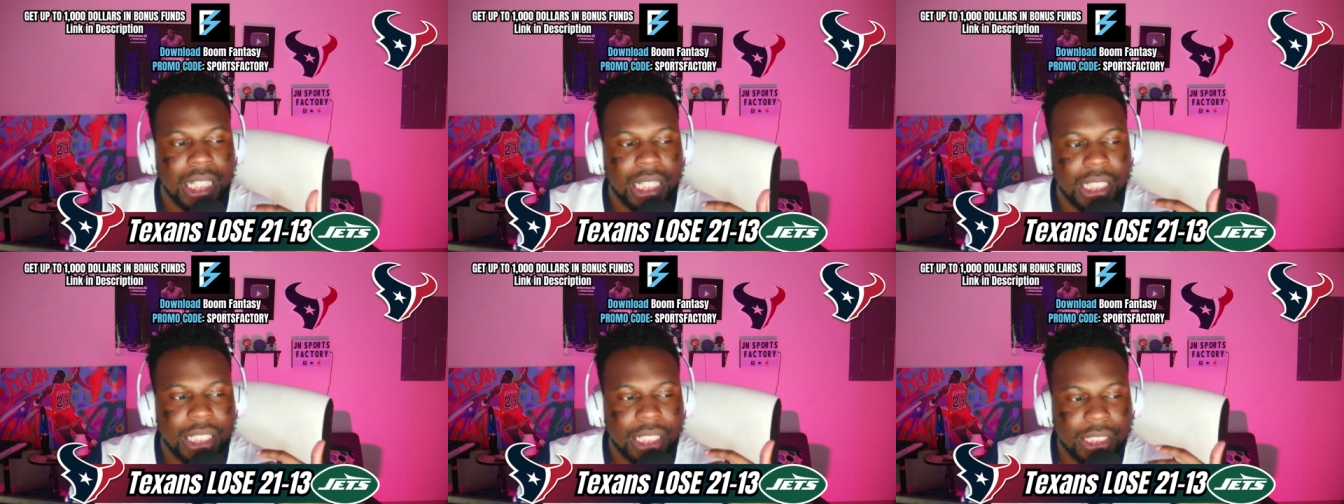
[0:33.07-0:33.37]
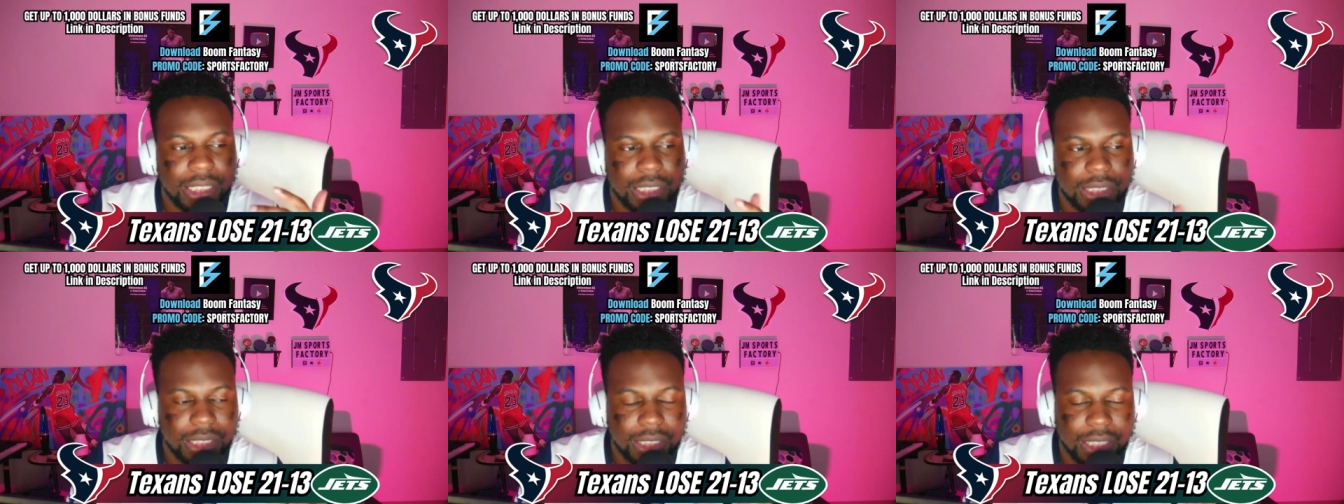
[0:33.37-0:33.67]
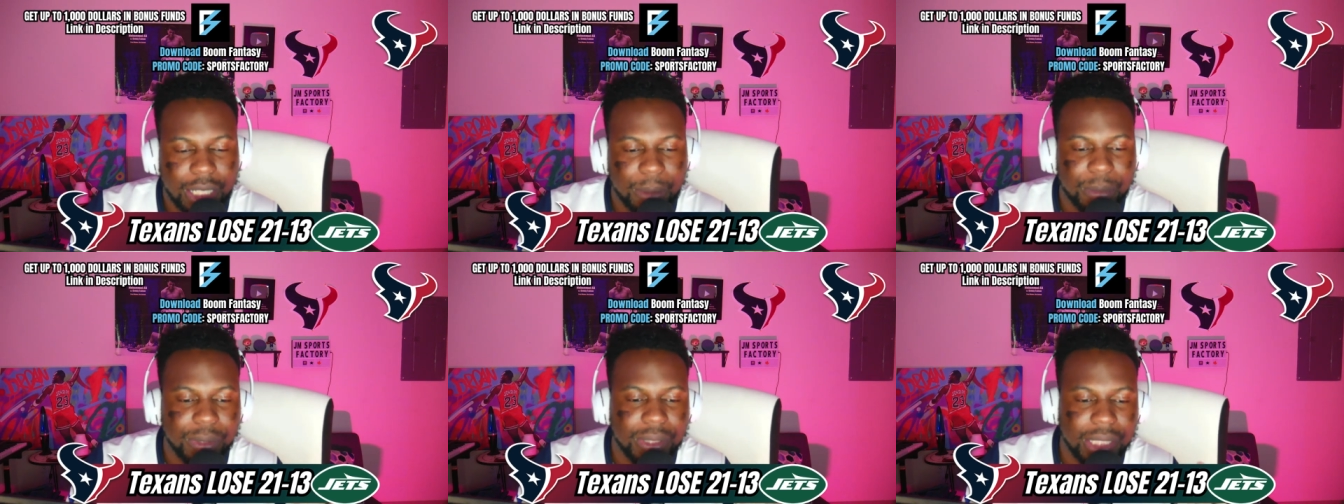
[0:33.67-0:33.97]
Here, here's a
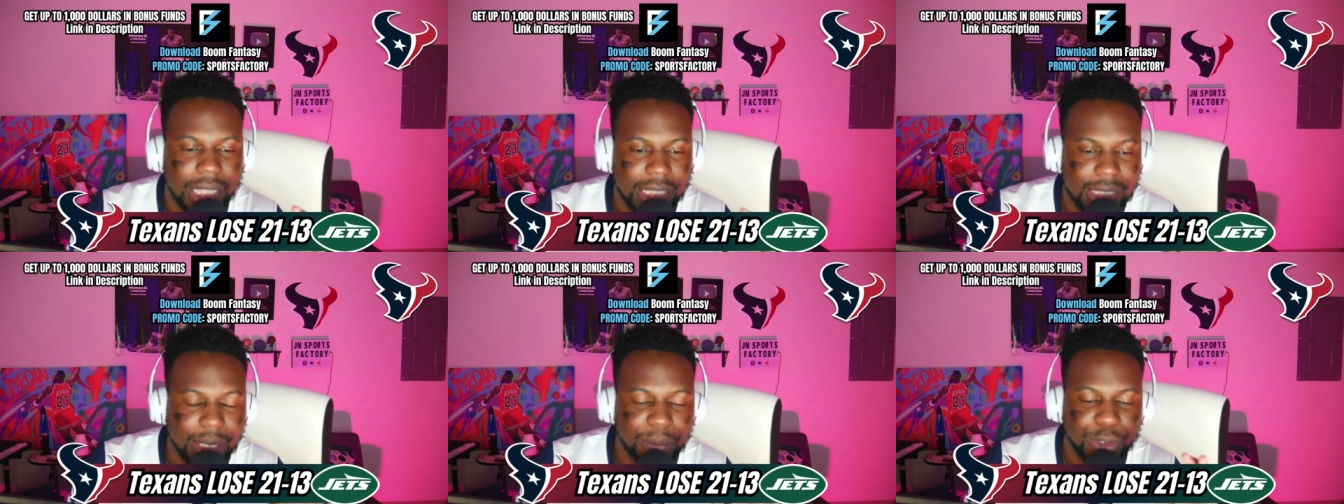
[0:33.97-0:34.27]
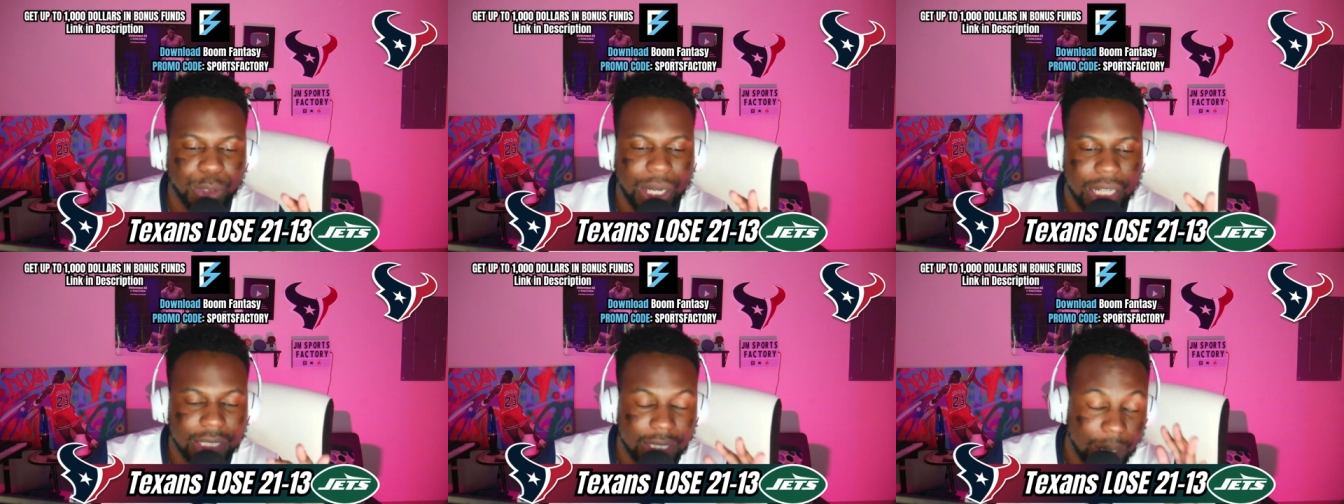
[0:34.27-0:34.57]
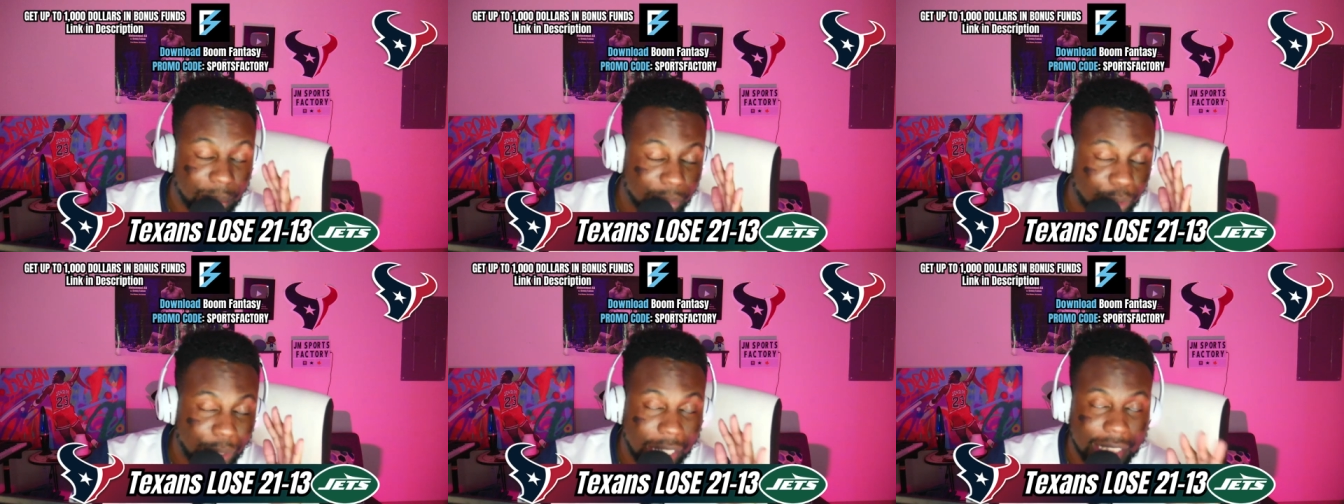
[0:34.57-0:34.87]
couple of things. I'm trying to, I'm
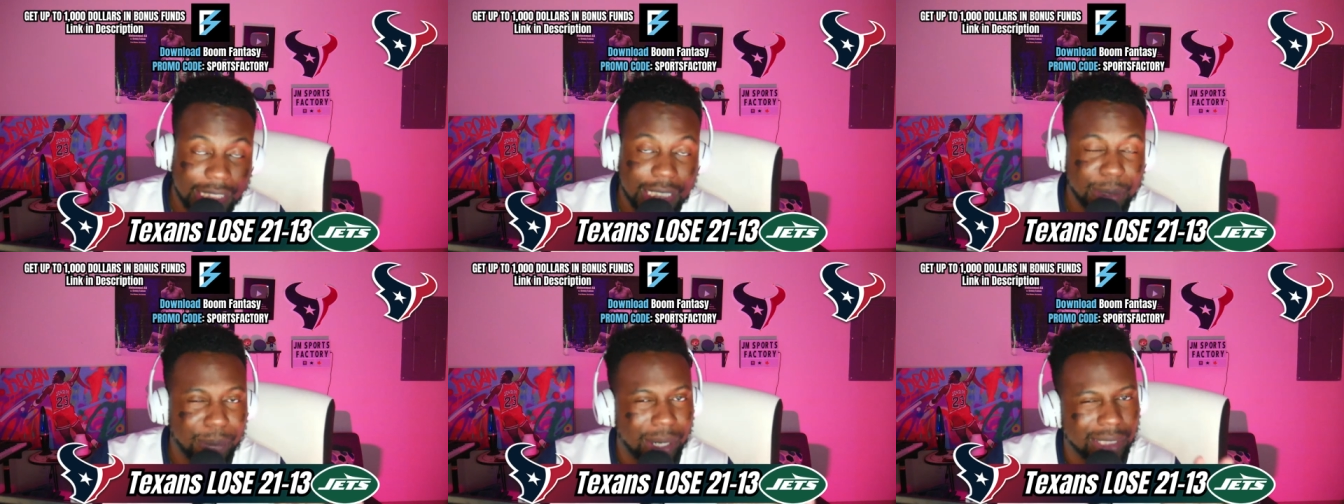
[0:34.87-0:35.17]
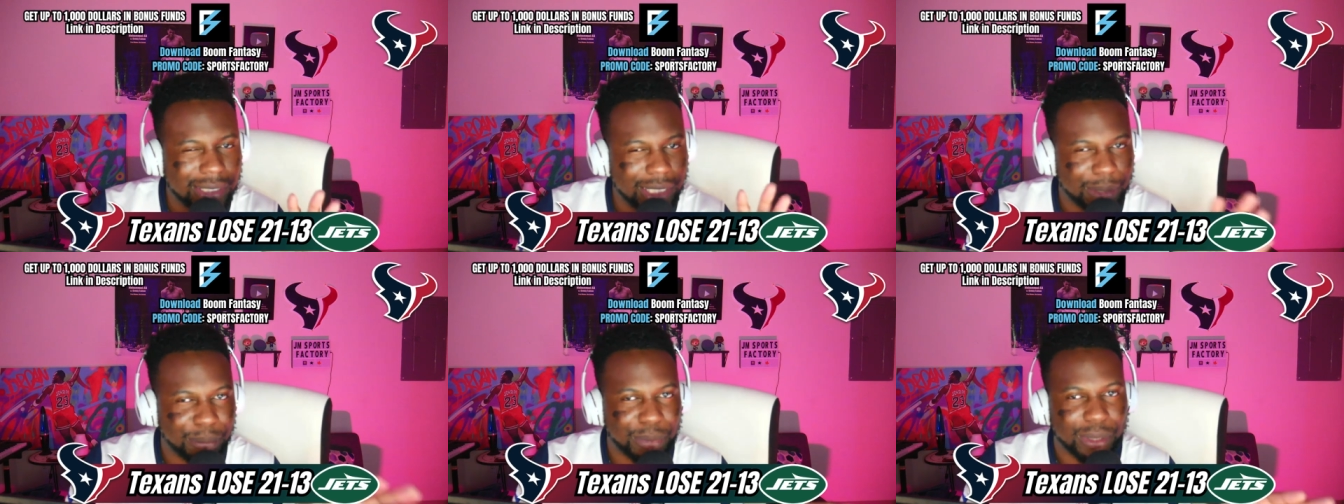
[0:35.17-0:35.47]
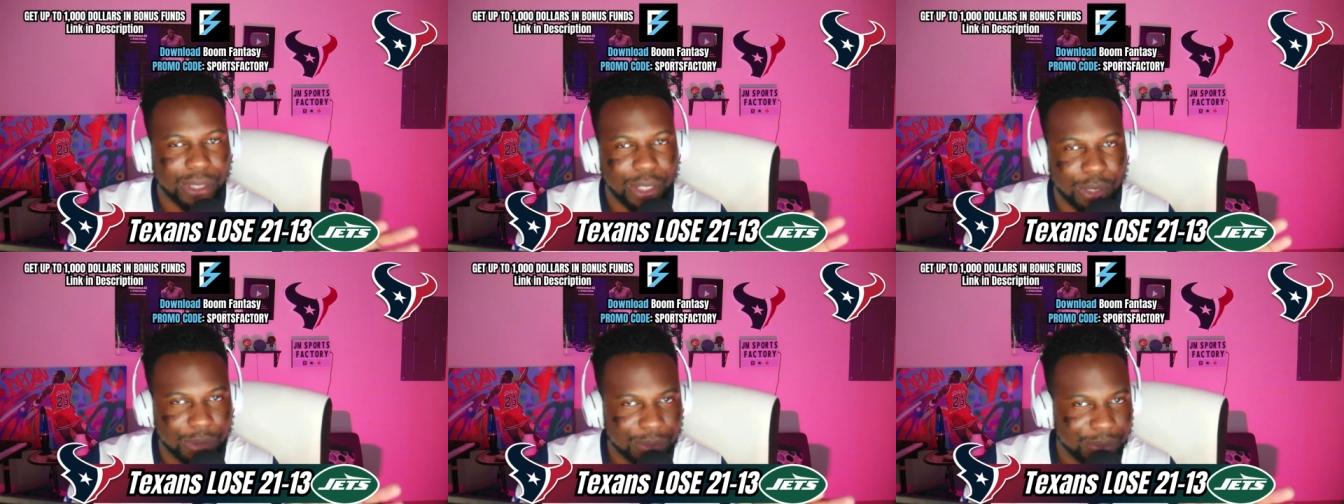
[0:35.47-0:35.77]
gonna try to keep my temper
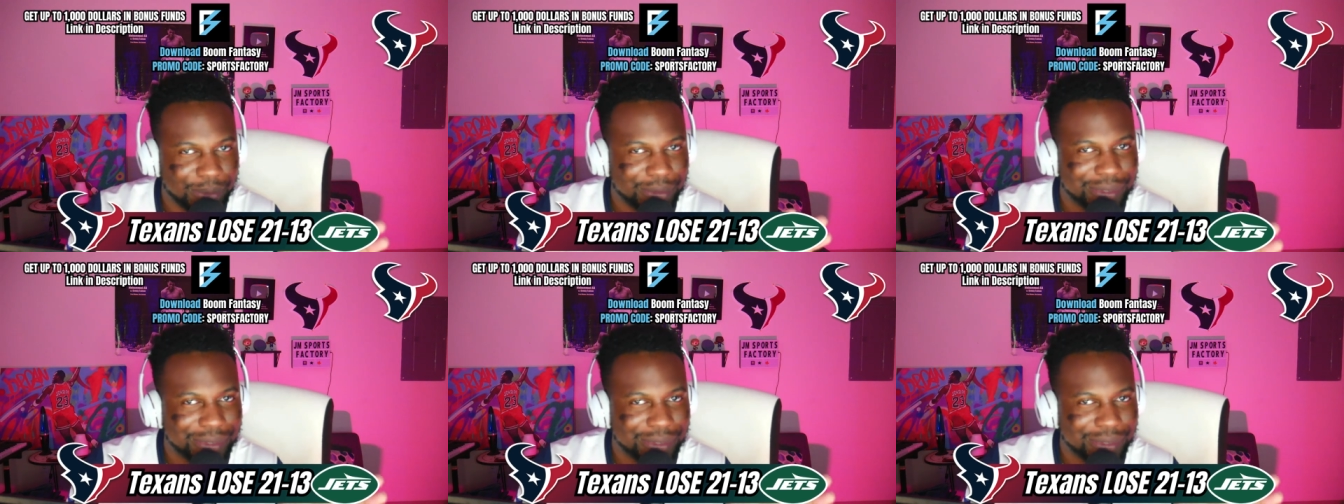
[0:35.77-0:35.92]
low.